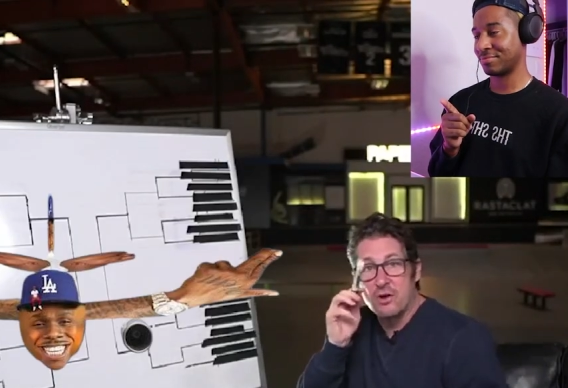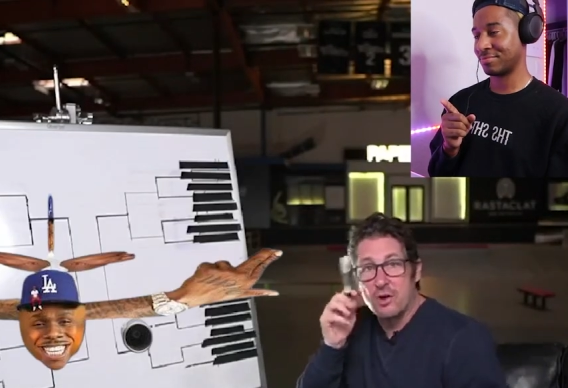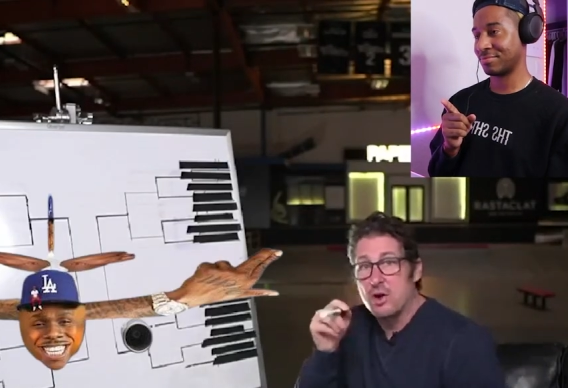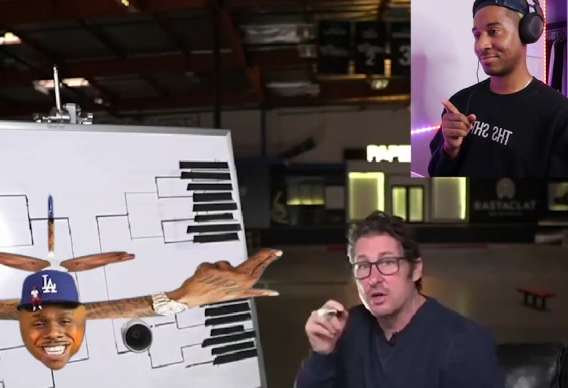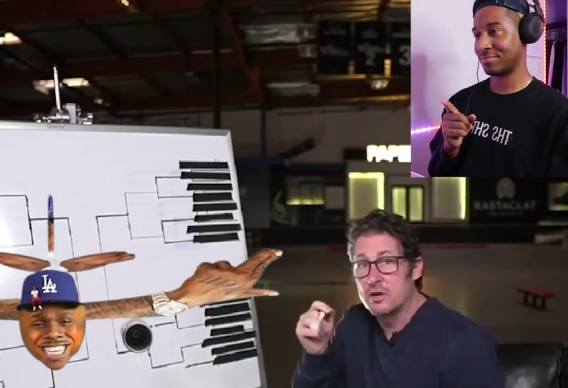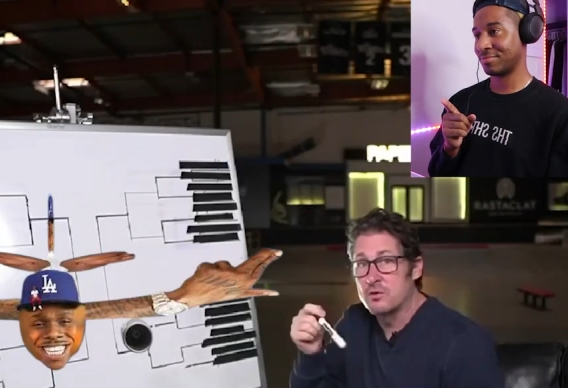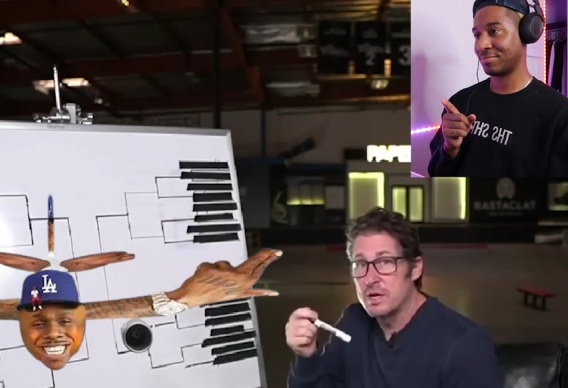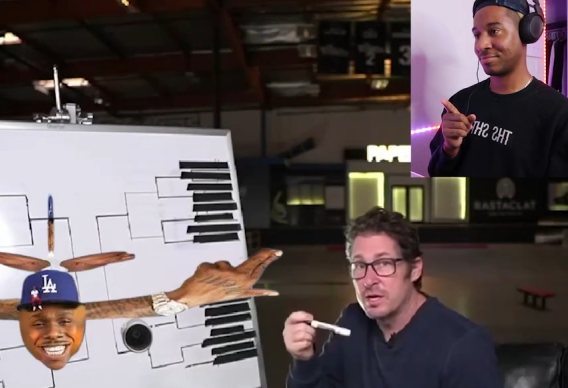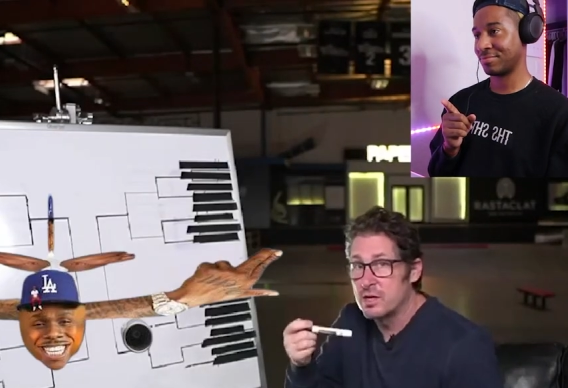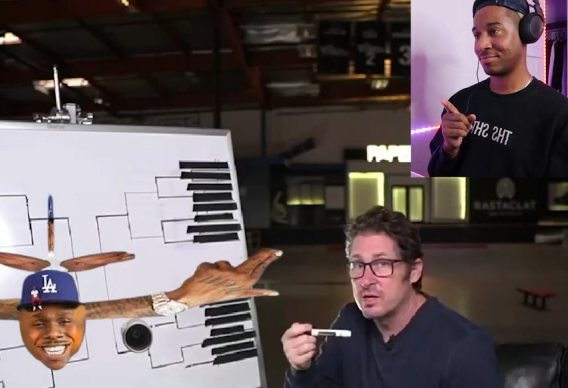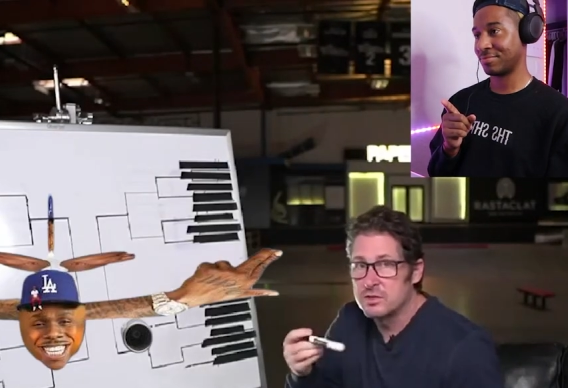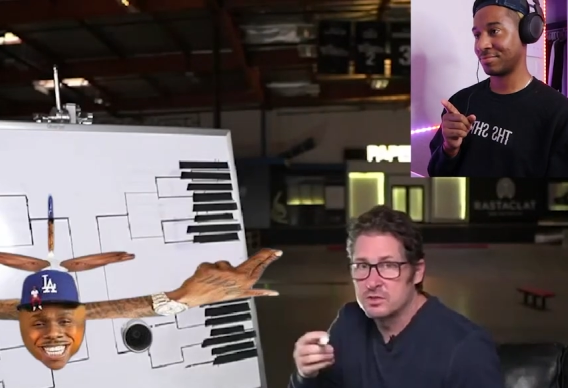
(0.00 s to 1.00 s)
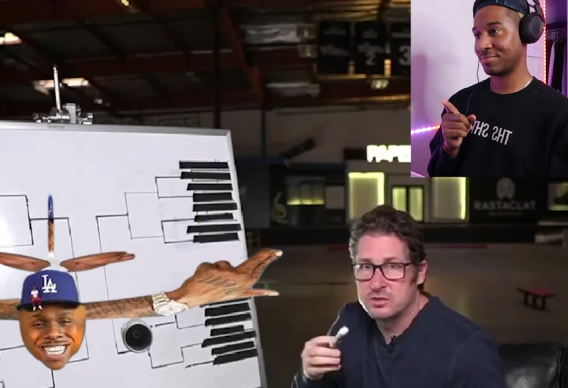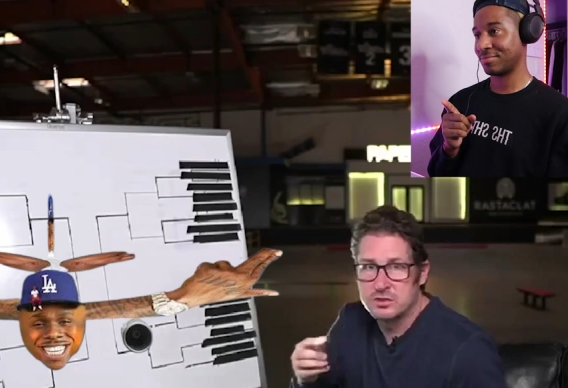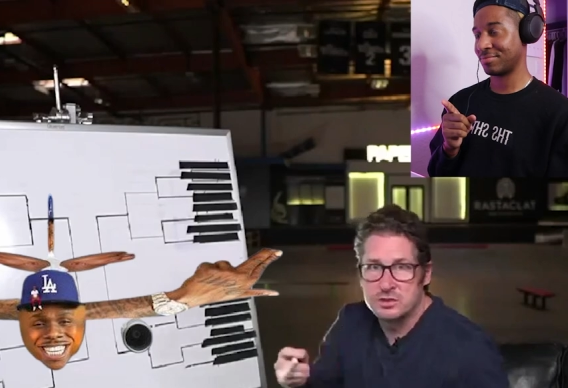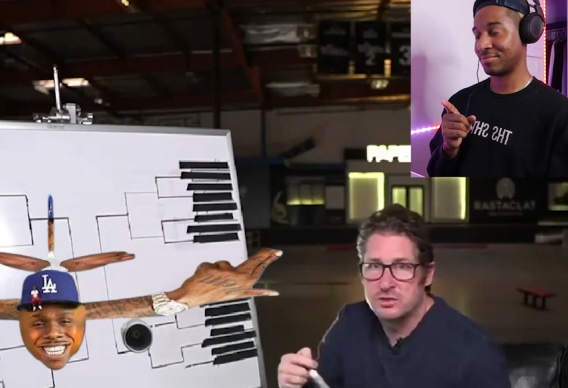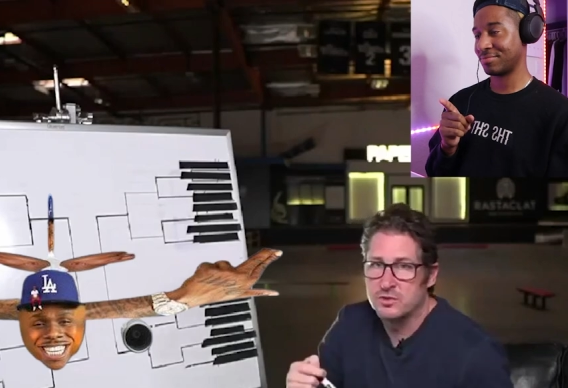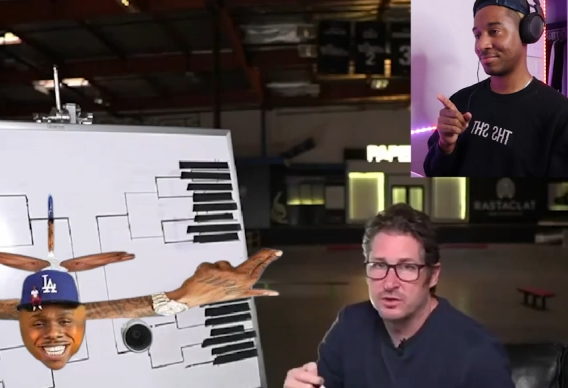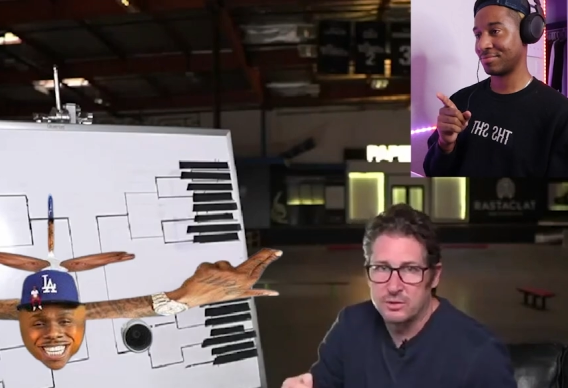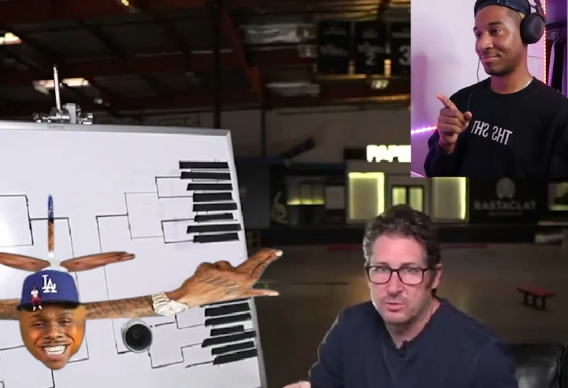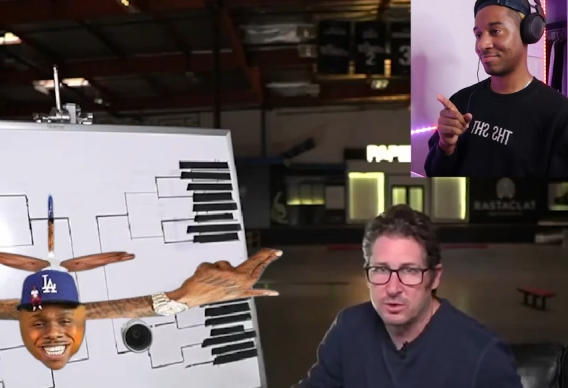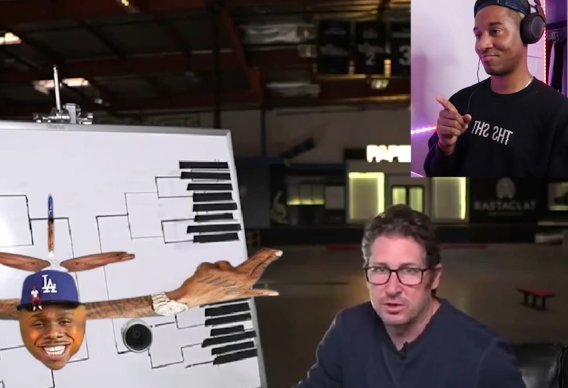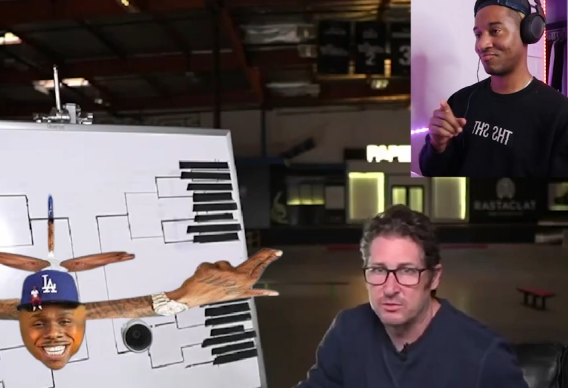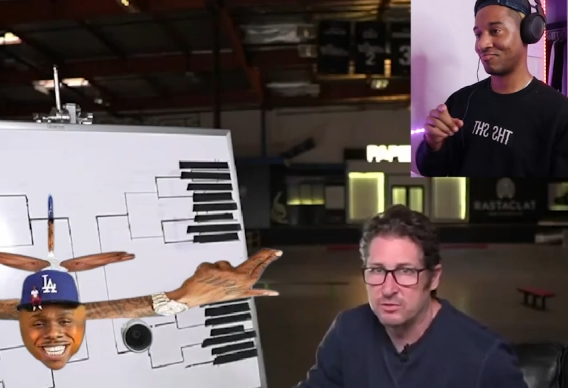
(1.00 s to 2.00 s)
Speaker 1: on our radar, so just don't think
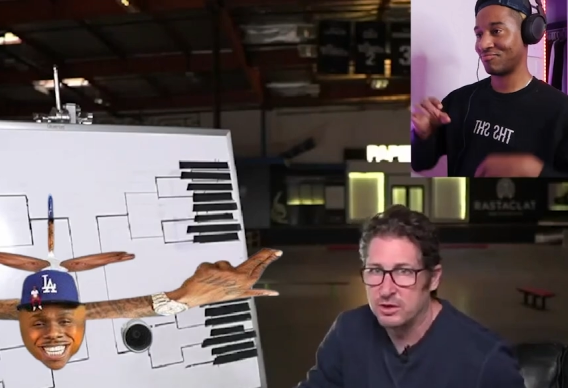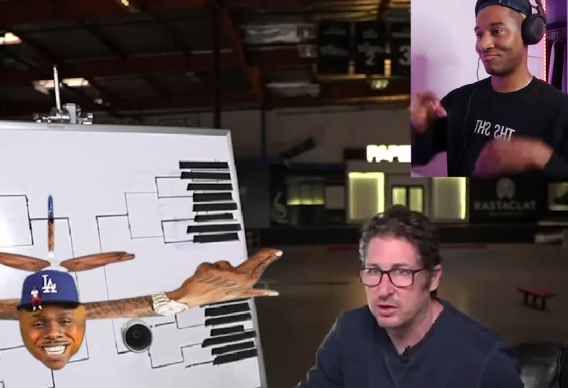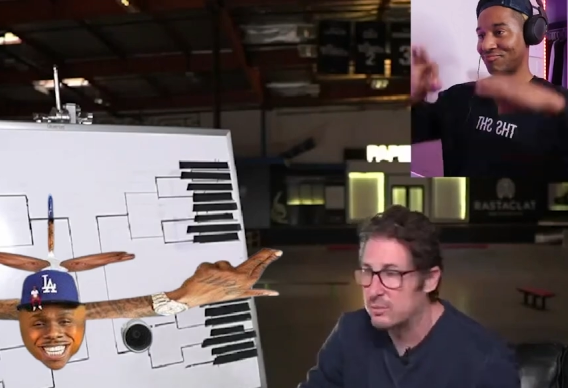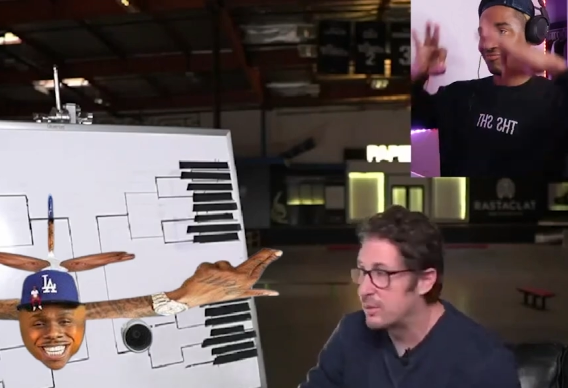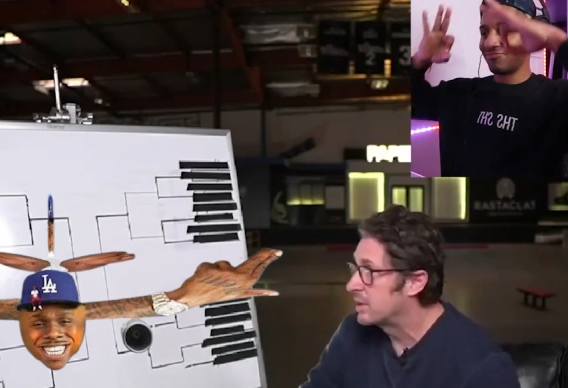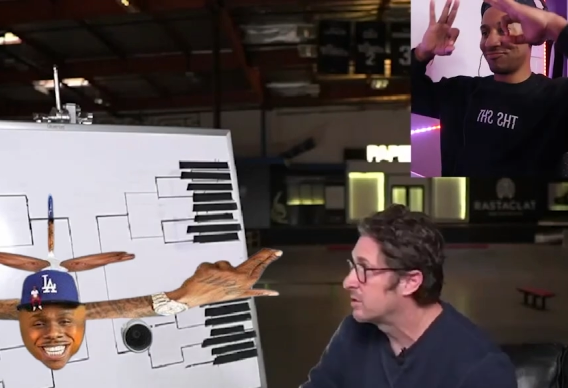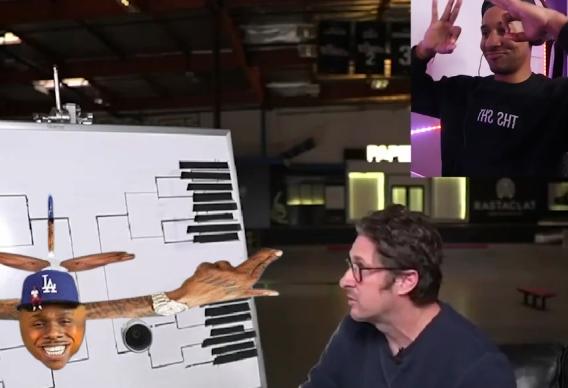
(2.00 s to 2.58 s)
we're gonna forget about you